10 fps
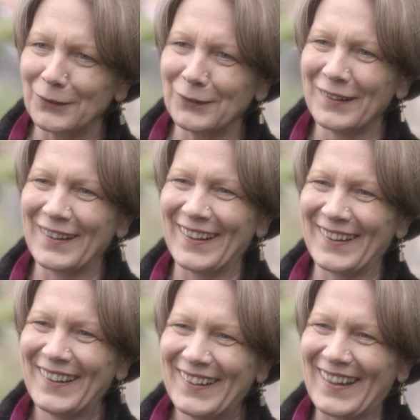You know,
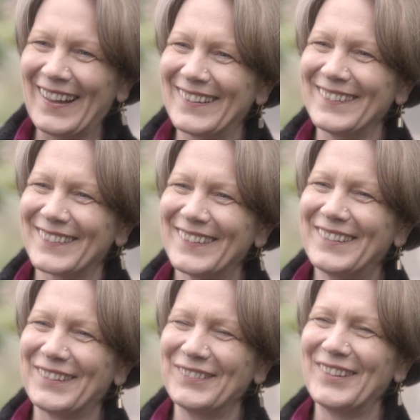that is
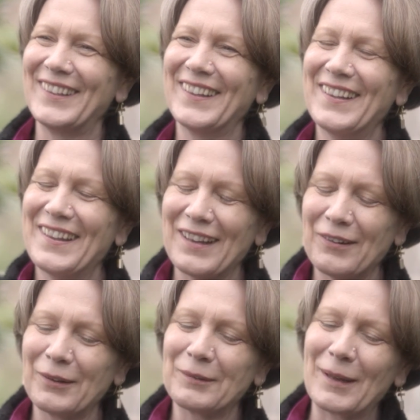to me that
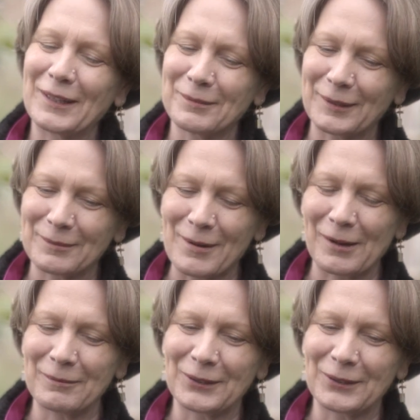always makes me smile